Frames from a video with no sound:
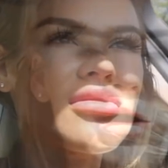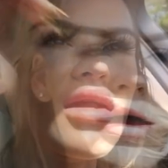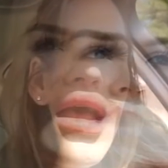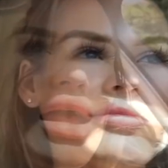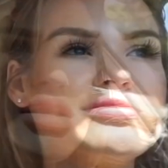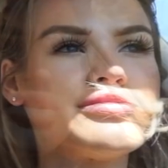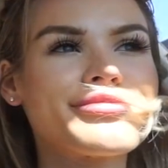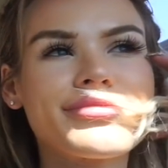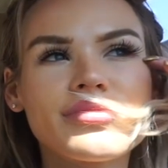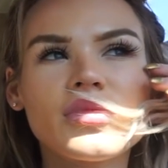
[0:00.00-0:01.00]

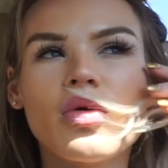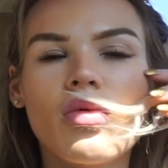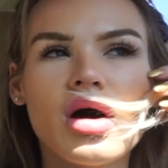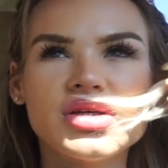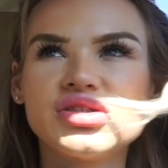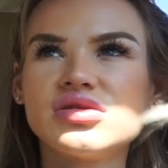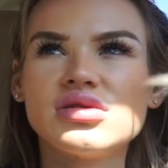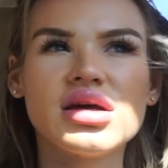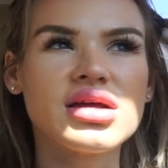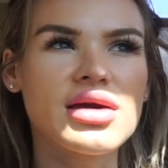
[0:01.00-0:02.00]
Uh, wash and